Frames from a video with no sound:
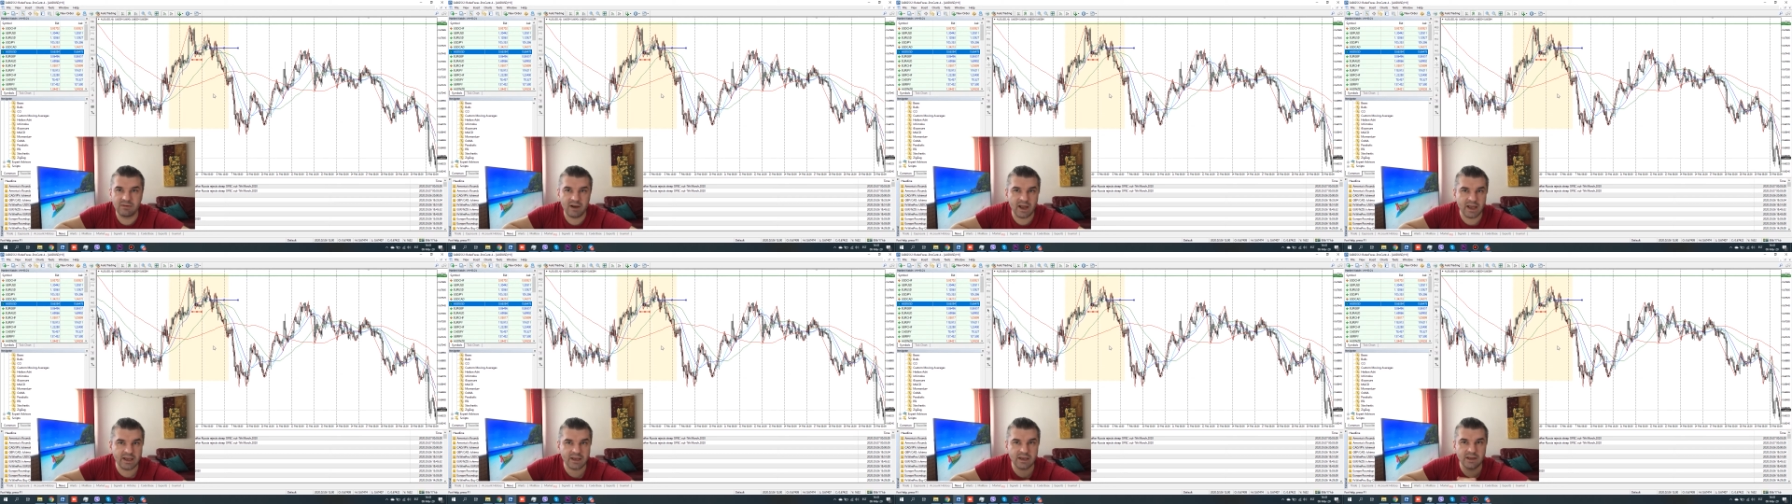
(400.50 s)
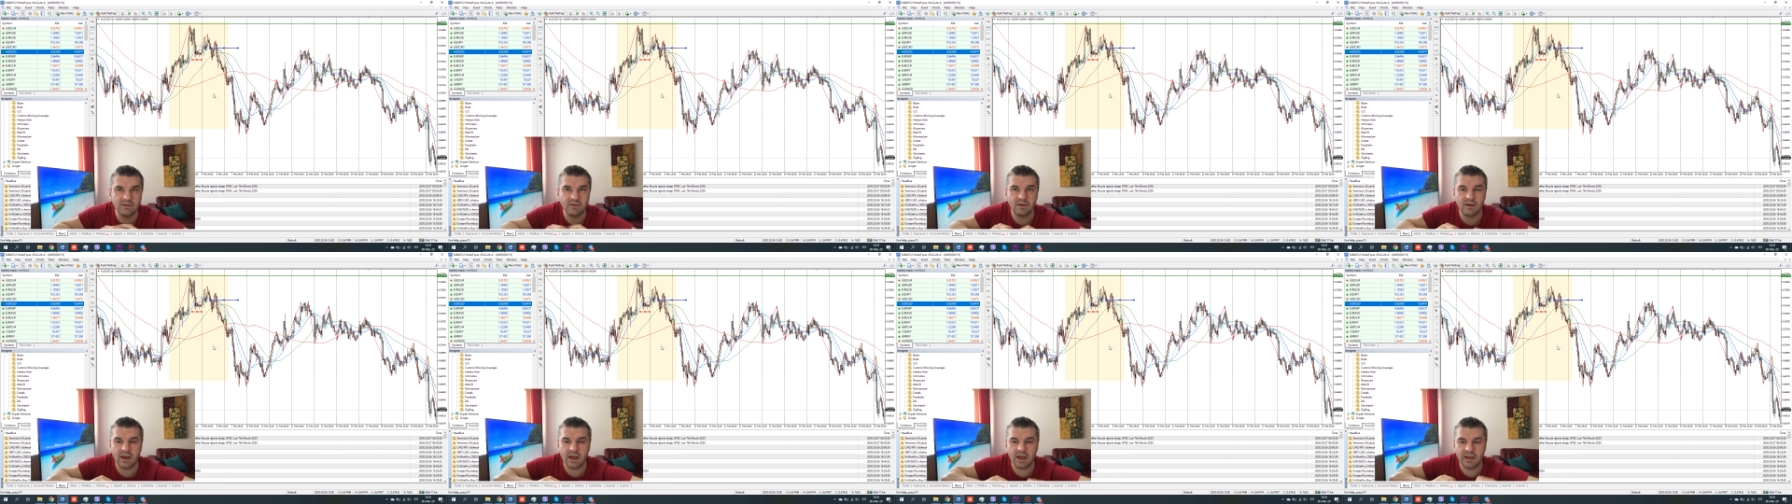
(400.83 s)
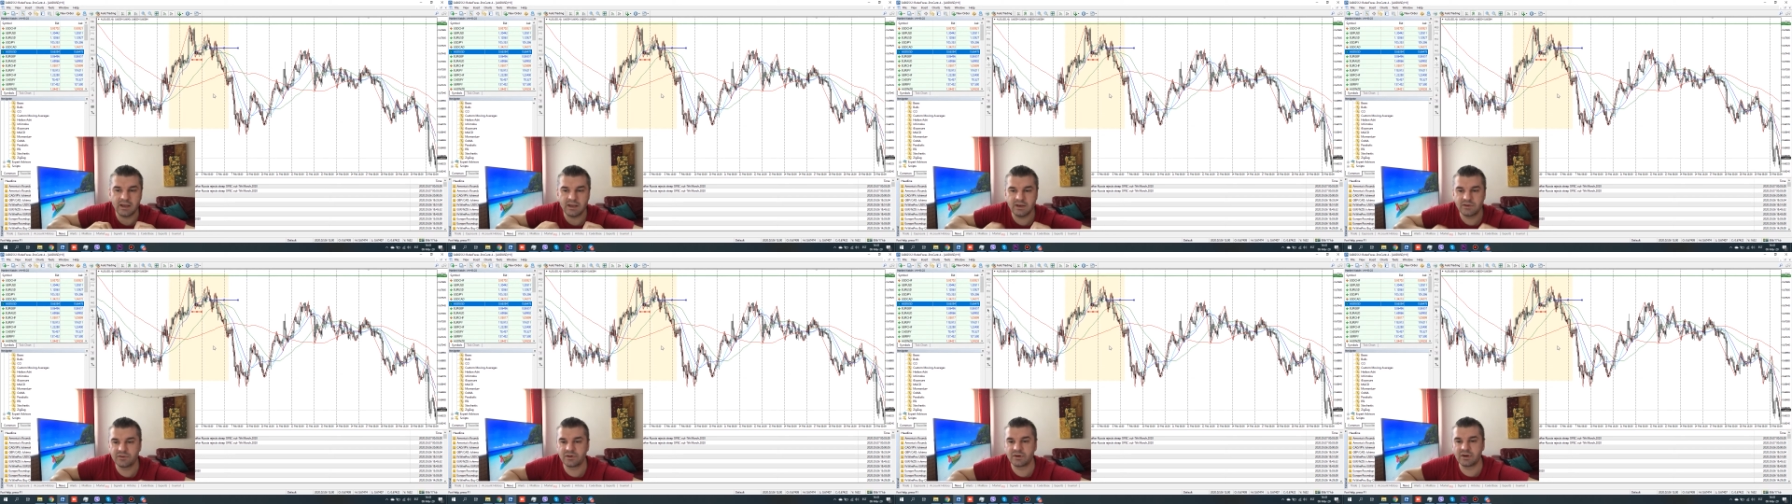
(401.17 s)
like in
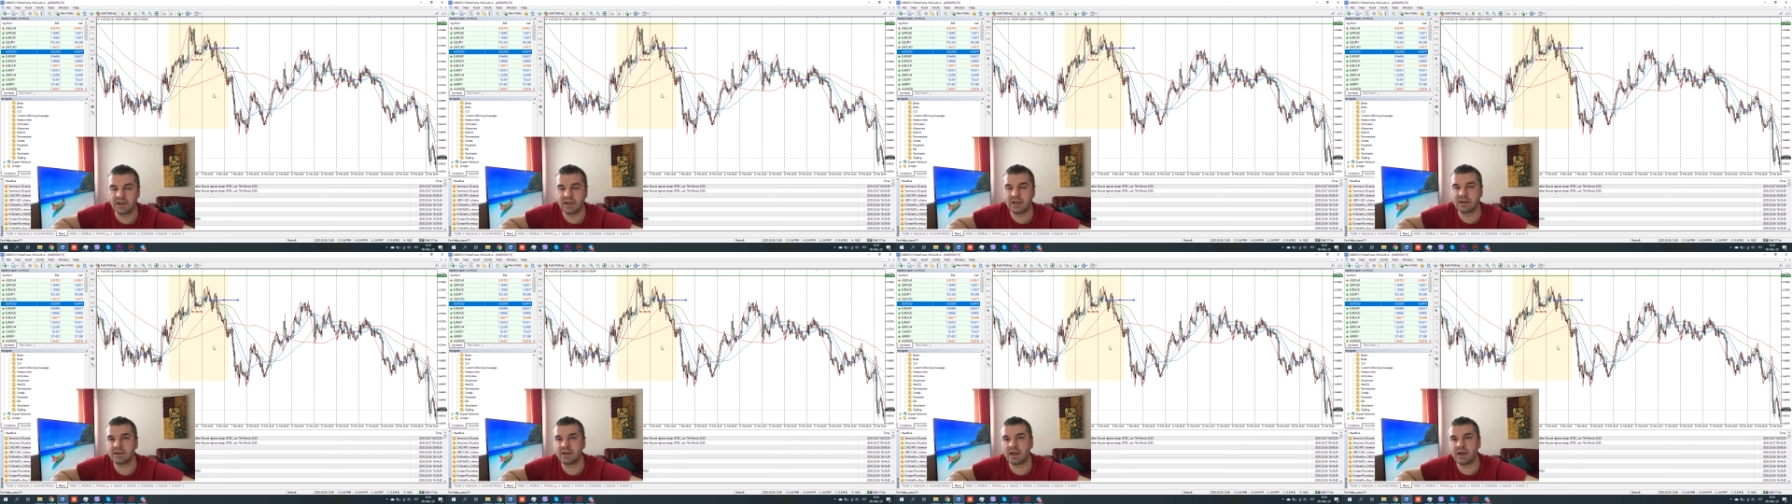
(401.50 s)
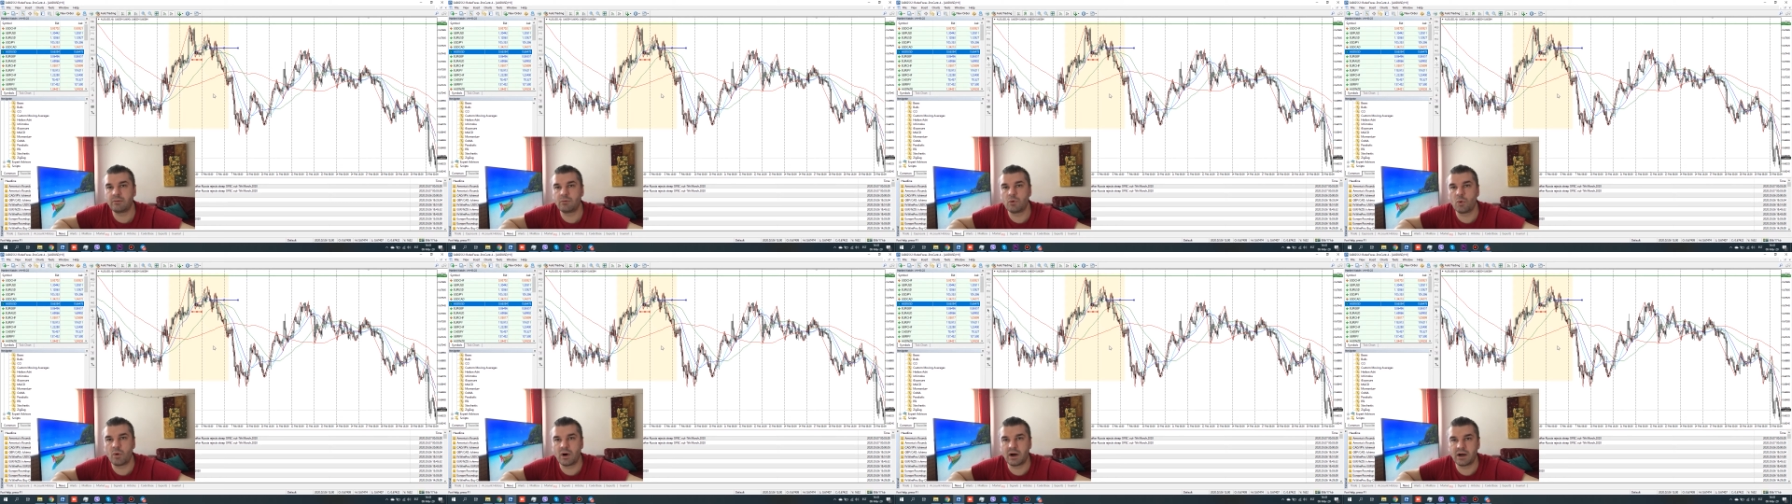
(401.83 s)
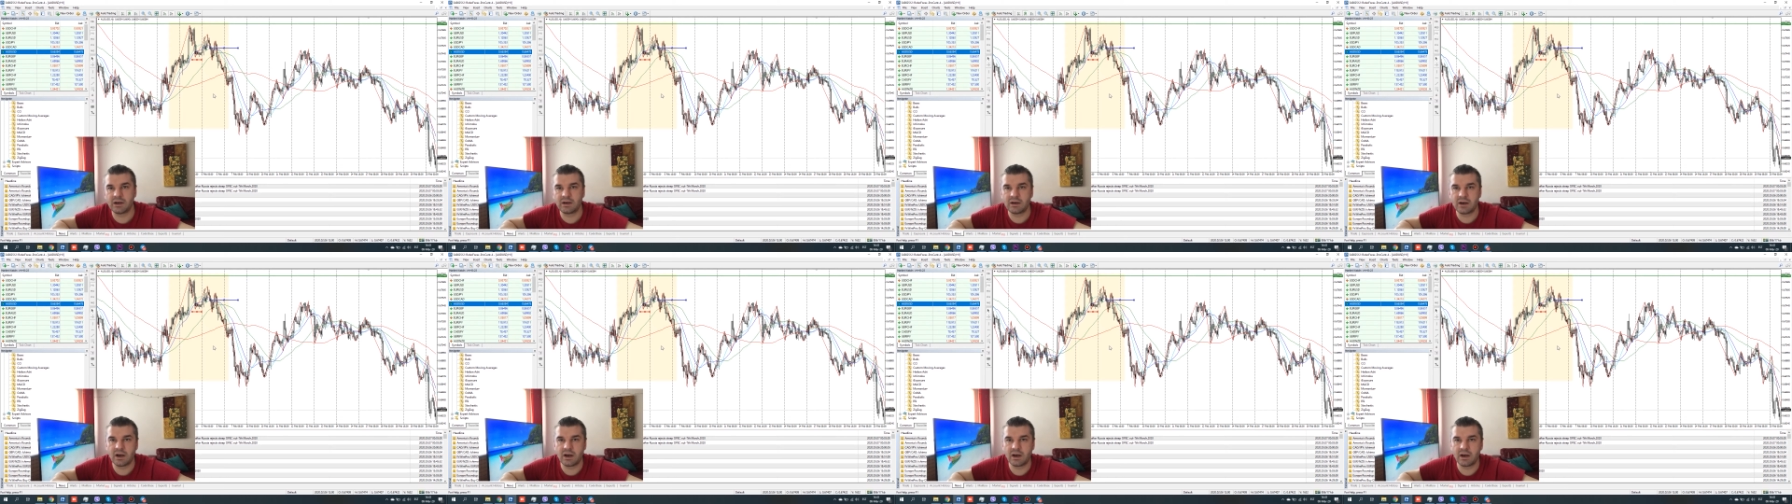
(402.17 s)
internet
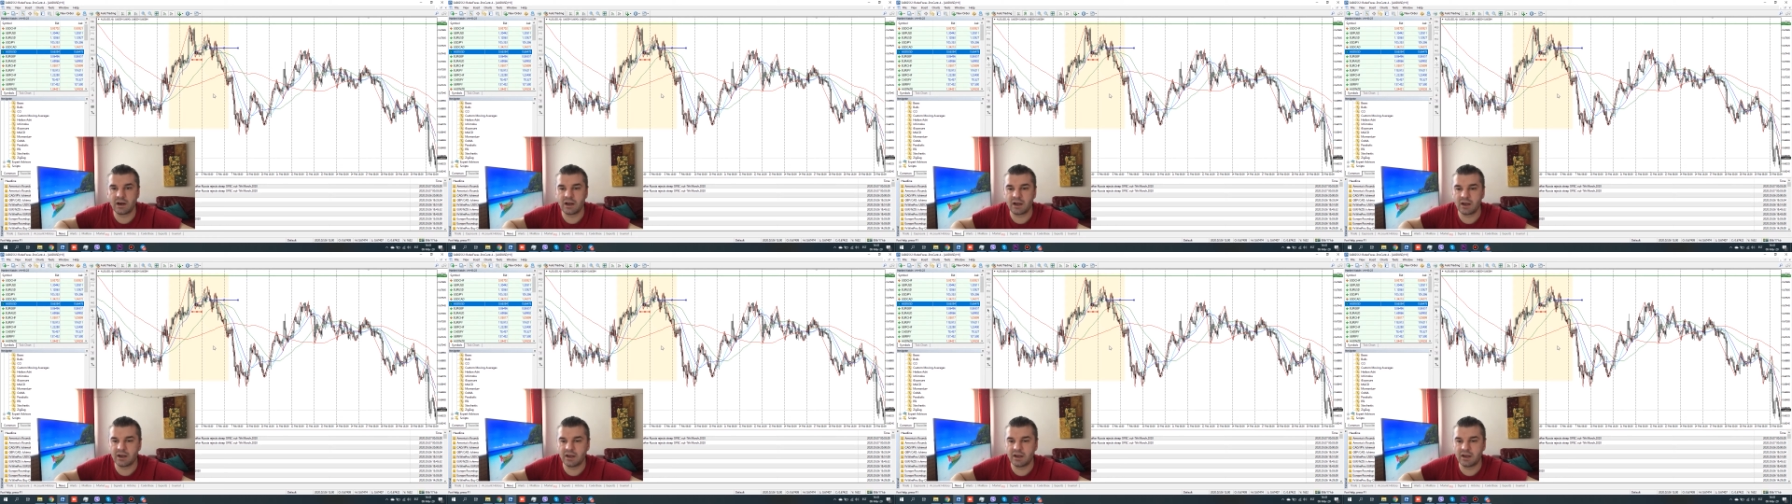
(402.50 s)
everyone,